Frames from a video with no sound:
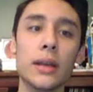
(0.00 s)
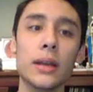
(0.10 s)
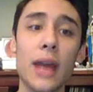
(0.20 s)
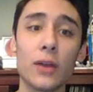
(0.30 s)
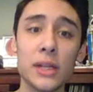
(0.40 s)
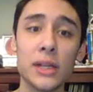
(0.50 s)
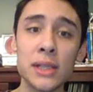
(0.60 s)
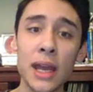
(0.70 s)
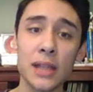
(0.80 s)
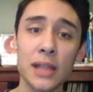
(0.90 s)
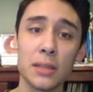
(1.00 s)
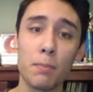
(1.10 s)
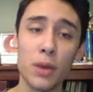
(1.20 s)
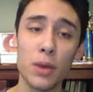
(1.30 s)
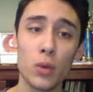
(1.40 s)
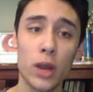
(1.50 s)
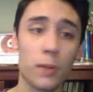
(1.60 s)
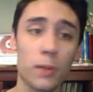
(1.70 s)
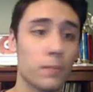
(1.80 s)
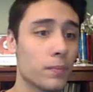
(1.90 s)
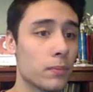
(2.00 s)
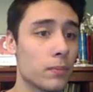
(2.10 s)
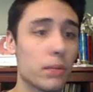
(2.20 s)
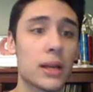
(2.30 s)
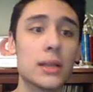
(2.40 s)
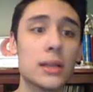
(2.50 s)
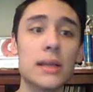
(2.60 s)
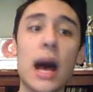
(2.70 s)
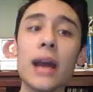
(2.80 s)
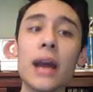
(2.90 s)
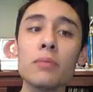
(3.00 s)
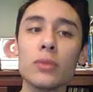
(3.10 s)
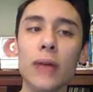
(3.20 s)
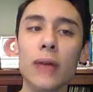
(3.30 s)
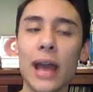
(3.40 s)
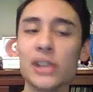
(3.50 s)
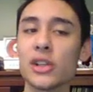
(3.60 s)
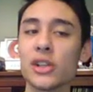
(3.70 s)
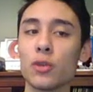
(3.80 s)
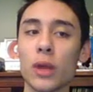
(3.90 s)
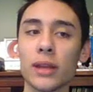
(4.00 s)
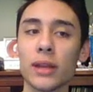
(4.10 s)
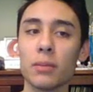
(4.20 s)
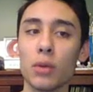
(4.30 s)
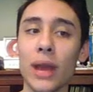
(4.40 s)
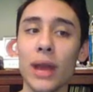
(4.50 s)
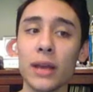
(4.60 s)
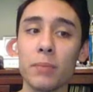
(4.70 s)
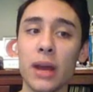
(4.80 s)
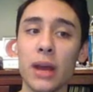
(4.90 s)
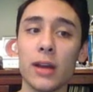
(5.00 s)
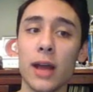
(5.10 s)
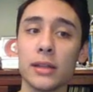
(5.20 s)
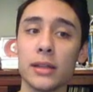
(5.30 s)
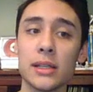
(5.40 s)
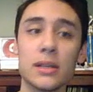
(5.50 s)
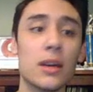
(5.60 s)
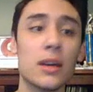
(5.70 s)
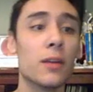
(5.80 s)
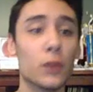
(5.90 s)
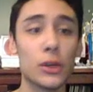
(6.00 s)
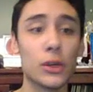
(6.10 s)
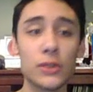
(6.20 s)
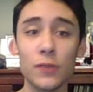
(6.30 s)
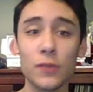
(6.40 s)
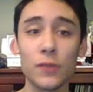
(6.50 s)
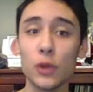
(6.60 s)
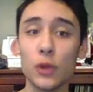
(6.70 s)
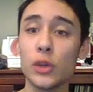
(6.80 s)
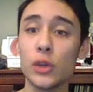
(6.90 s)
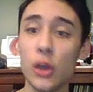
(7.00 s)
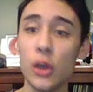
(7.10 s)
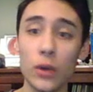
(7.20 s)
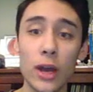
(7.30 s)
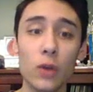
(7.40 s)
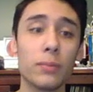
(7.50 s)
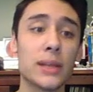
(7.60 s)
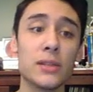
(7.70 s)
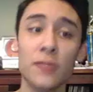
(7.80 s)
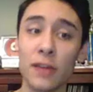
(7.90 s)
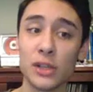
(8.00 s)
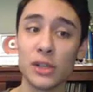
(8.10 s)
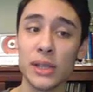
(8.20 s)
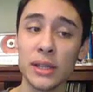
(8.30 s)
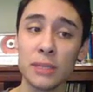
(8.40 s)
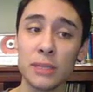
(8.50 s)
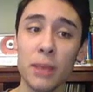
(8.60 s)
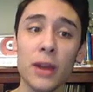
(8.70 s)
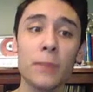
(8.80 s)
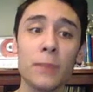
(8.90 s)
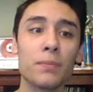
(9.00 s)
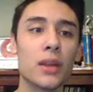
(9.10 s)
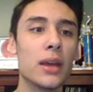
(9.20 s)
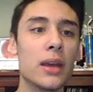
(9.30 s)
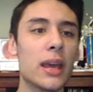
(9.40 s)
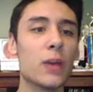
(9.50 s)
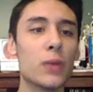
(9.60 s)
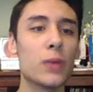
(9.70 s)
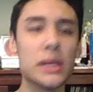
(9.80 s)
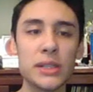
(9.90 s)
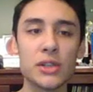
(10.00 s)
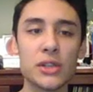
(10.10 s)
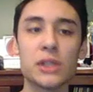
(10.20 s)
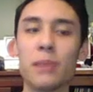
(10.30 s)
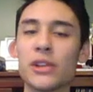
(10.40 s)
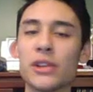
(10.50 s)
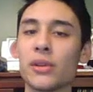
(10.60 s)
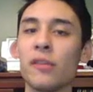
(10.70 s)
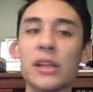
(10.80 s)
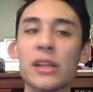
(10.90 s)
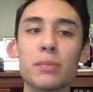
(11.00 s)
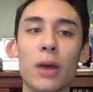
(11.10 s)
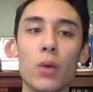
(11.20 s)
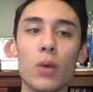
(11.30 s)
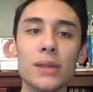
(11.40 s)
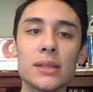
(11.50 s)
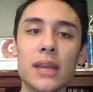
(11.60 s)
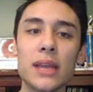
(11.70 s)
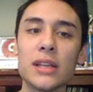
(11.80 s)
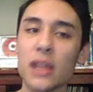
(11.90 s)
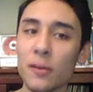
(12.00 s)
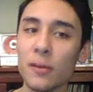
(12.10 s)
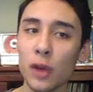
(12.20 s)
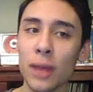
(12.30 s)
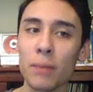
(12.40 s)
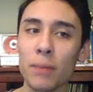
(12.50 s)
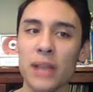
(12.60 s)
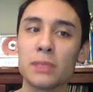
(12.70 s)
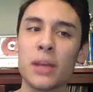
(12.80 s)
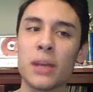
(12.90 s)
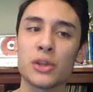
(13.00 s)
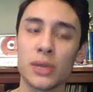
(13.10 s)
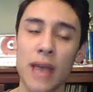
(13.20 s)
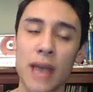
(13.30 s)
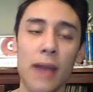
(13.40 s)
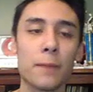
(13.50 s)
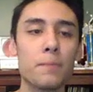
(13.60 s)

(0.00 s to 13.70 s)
Now, this set is a bit weird, because I am actually running the Miranda Berry on this. For those of you who don't know, because you've never seen this berry, it raises your special defense by 1 stage if you're hit by a special attack.